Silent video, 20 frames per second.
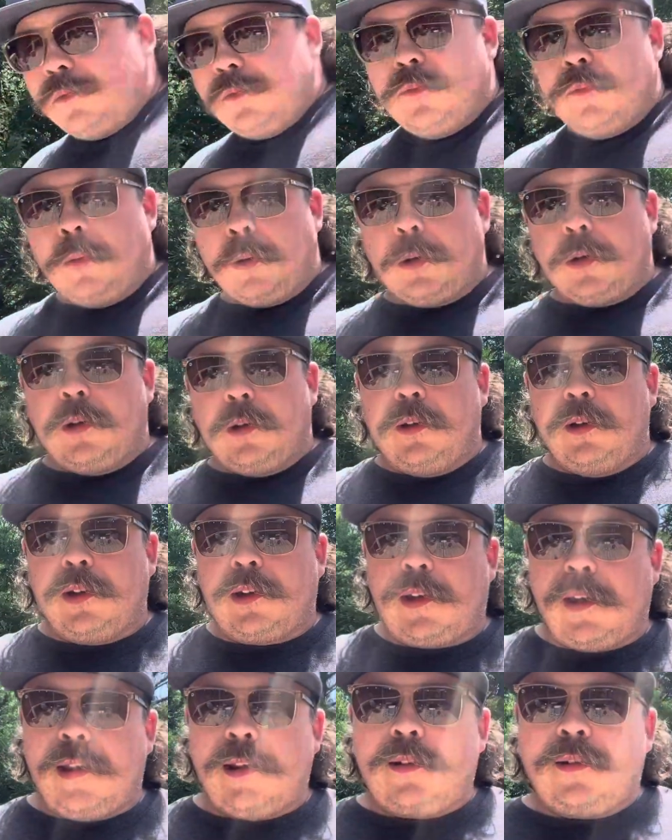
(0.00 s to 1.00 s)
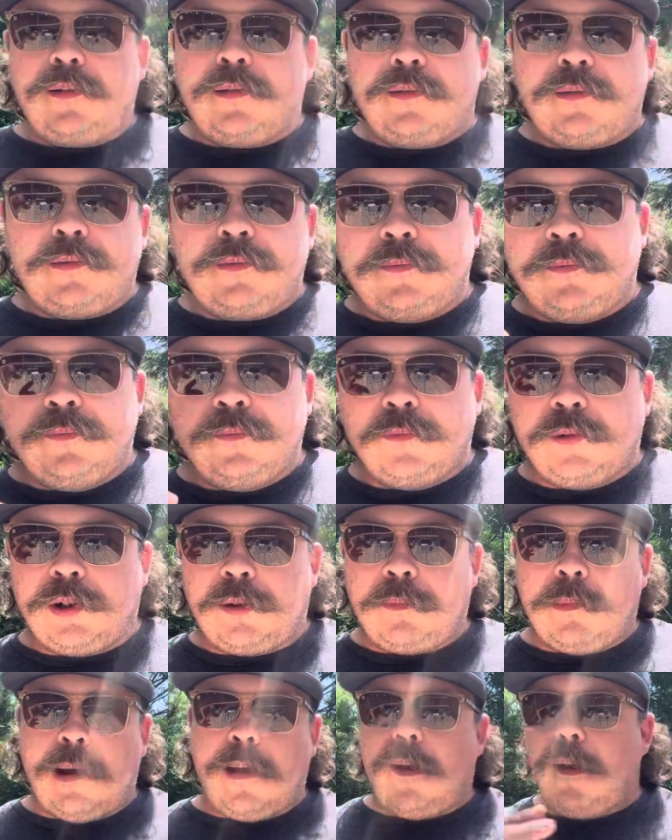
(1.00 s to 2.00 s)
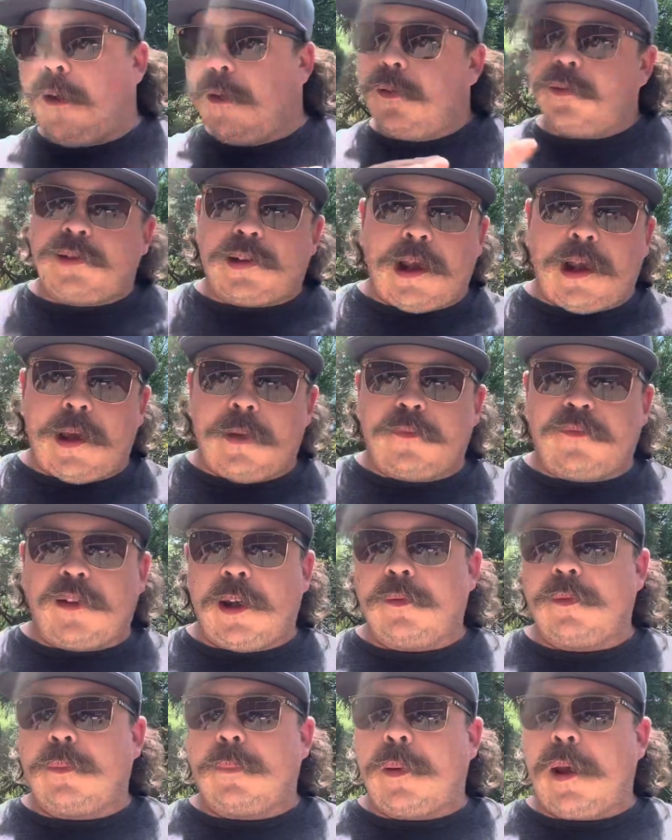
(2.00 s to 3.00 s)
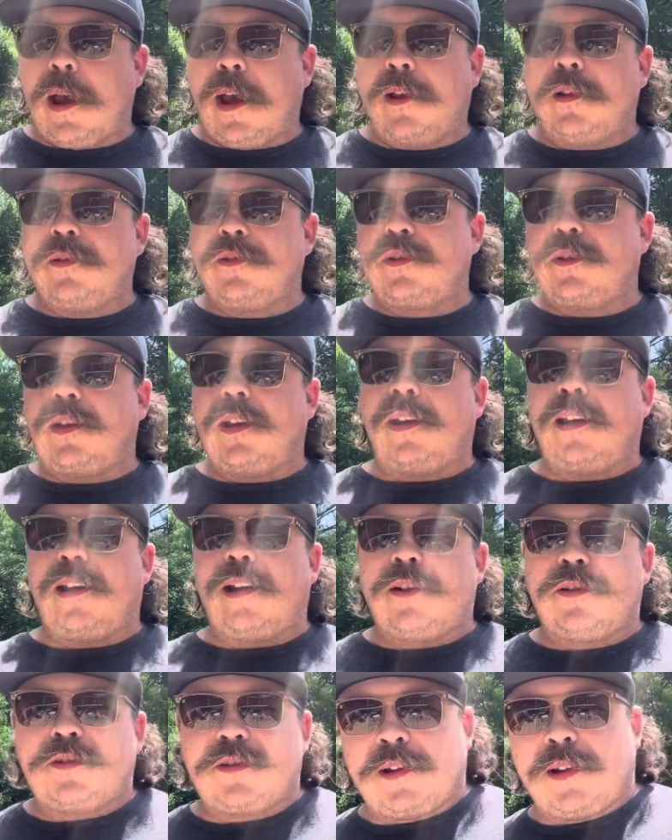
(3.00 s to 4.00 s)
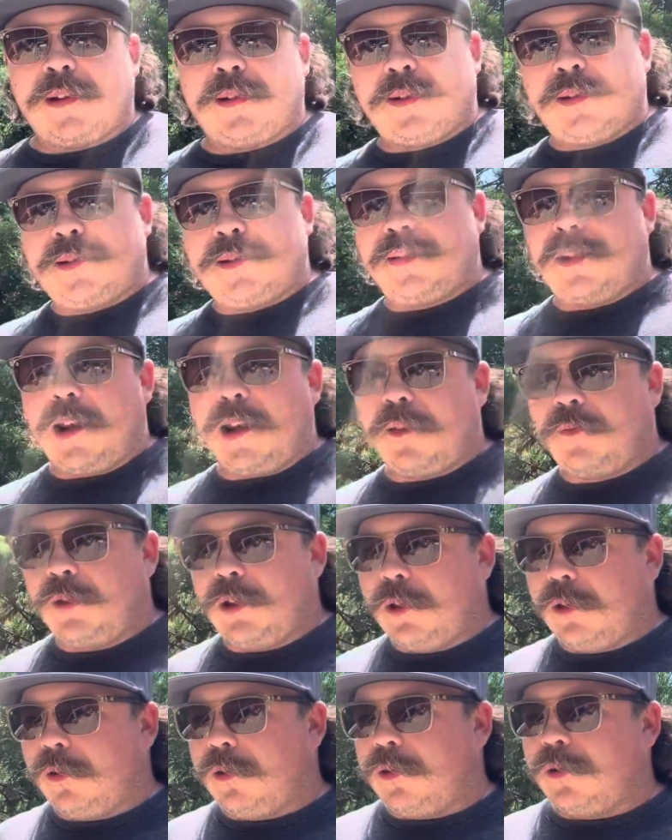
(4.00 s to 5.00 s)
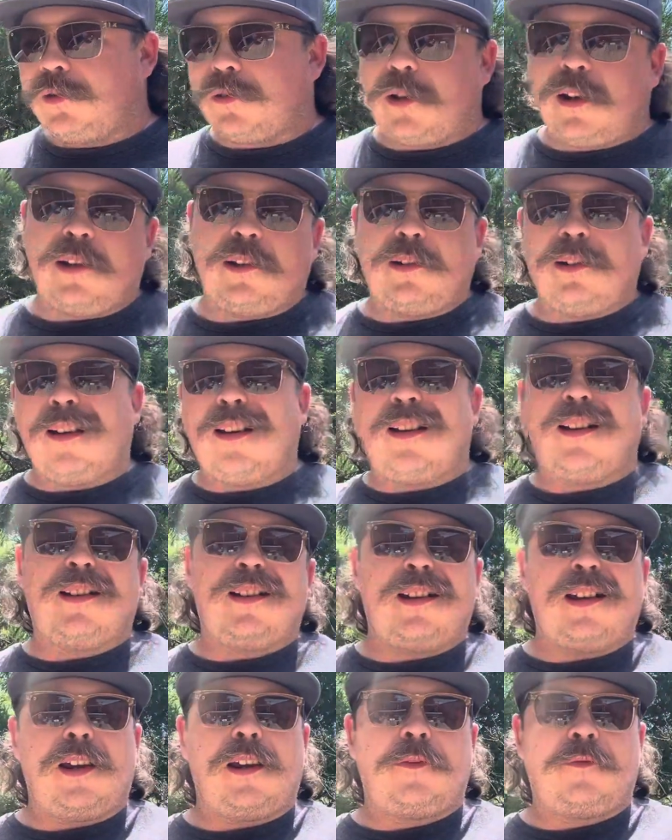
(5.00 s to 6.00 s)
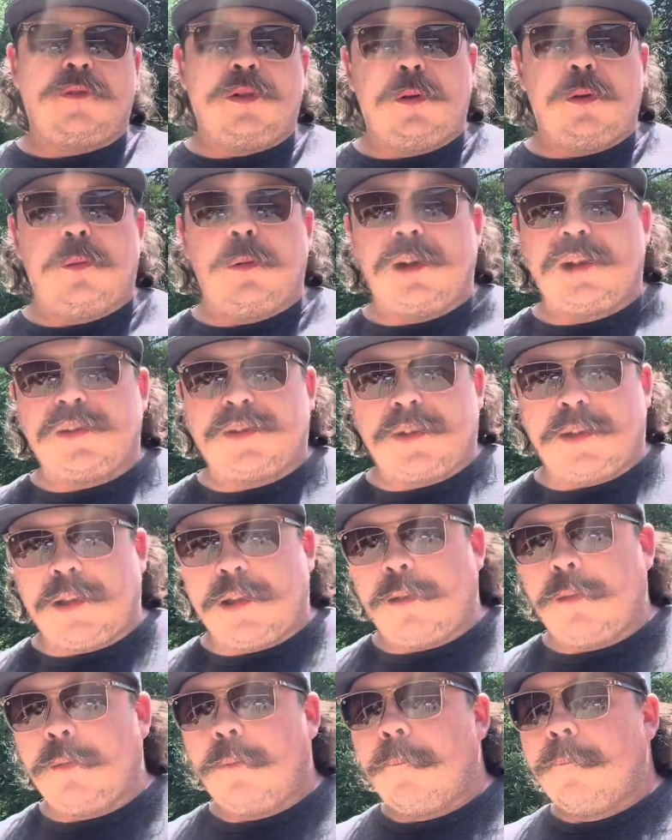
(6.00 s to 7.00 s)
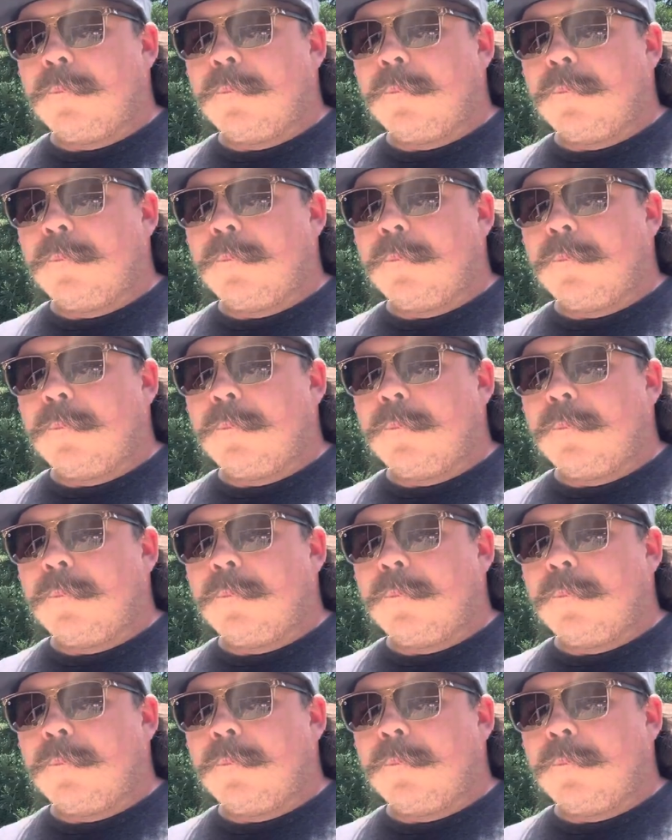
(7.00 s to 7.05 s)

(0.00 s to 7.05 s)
We're going to look at one of my all-time favorite patterns today. I just got this knife in on a trade a few weeks ago.